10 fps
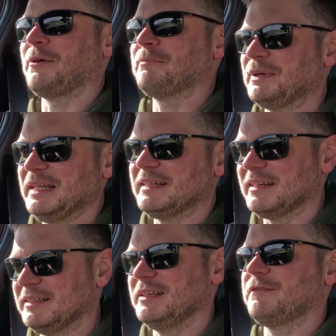
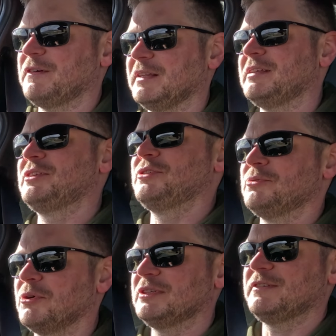completely different to
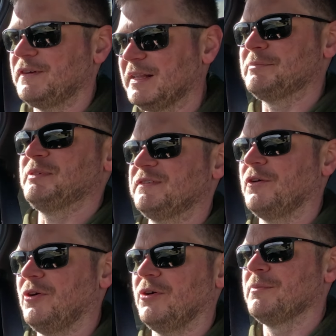what it felt
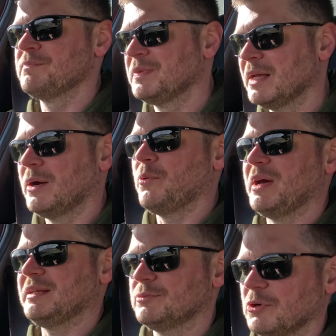before,
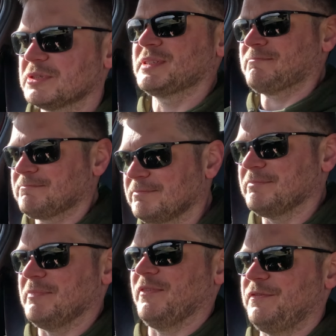where it was
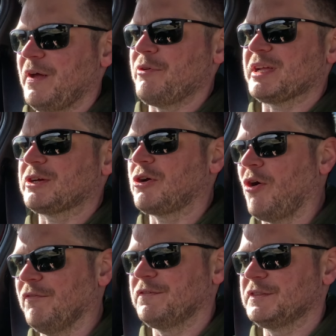very
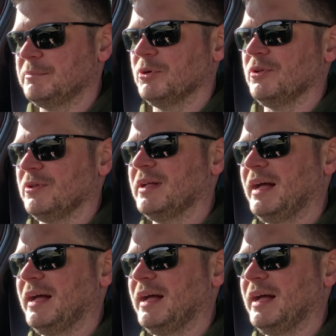comfortable